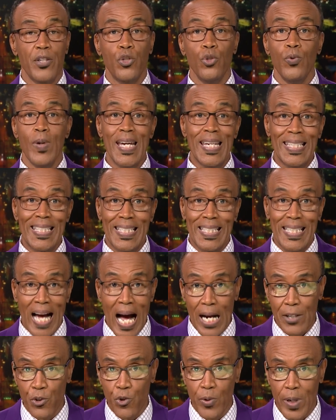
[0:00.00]
to
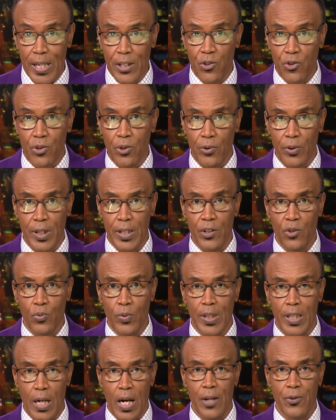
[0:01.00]
indoctrinate students
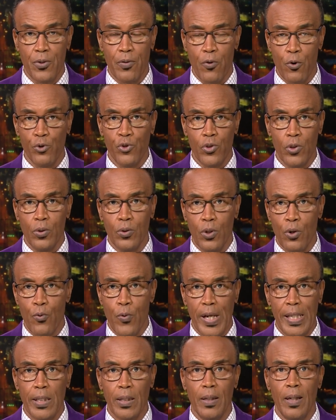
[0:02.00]
with controversial
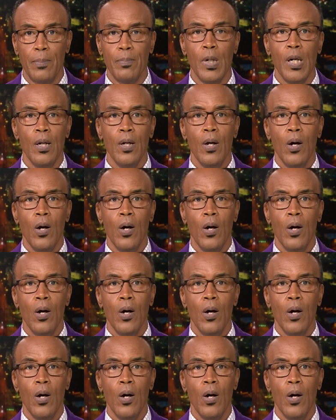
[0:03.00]
curriculum